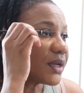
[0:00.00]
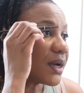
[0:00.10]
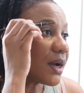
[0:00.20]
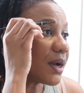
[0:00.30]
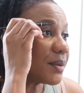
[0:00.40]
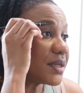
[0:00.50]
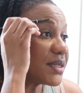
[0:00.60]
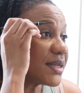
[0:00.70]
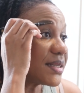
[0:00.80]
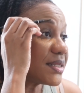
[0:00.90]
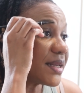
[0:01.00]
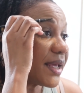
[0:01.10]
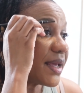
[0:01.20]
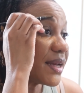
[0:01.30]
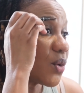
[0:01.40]
It has
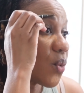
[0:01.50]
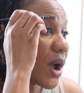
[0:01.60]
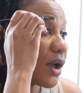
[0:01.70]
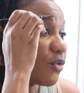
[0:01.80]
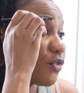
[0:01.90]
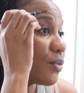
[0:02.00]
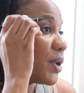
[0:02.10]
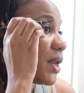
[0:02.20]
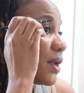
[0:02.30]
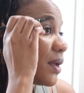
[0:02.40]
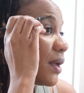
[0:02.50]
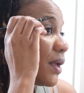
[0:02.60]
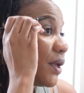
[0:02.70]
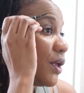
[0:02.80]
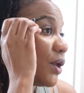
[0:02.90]
taken a while for me to,
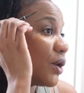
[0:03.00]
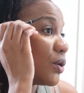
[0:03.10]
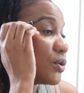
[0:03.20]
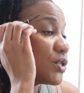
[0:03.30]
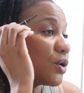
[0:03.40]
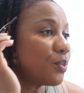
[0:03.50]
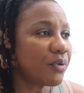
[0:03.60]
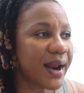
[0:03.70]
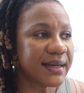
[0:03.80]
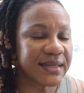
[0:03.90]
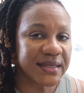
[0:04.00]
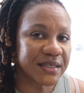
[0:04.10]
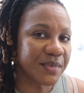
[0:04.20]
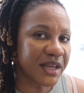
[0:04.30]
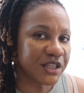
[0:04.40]
so
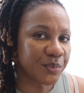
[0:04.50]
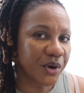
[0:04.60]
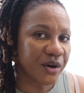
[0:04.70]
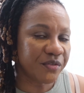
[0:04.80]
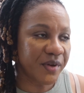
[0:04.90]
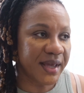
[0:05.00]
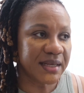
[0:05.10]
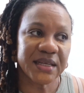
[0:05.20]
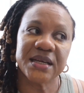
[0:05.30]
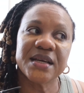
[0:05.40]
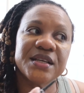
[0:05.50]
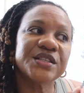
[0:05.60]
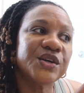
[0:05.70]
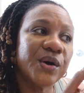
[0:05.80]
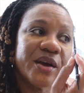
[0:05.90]
practice makes perfect.
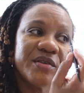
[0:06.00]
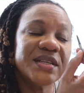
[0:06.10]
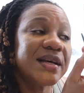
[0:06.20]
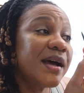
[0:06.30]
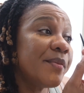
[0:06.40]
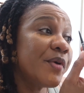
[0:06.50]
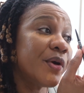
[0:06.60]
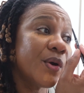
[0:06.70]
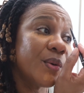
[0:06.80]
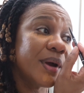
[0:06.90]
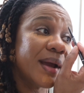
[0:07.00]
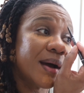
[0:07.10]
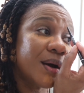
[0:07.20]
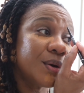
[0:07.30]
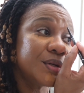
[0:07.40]
So every time you're going
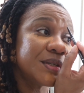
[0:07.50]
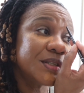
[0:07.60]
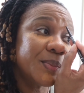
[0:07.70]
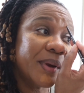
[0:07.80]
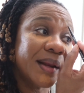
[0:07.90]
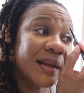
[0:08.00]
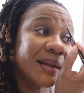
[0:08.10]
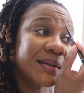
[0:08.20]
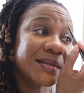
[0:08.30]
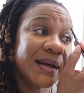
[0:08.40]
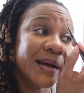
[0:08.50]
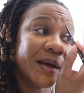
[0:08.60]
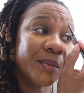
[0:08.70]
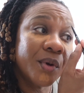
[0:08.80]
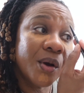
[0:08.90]
out, just spend a little
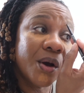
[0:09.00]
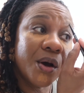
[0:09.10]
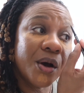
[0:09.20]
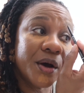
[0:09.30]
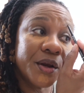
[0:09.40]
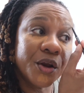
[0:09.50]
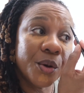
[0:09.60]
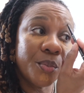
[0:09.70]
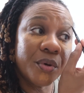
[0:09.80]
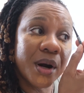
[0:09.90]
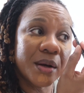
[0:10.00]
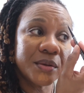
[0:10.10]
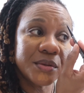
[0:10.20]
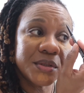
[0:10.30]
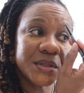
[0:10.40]
time on your
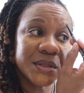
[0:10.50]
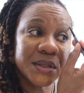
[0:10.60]
brows.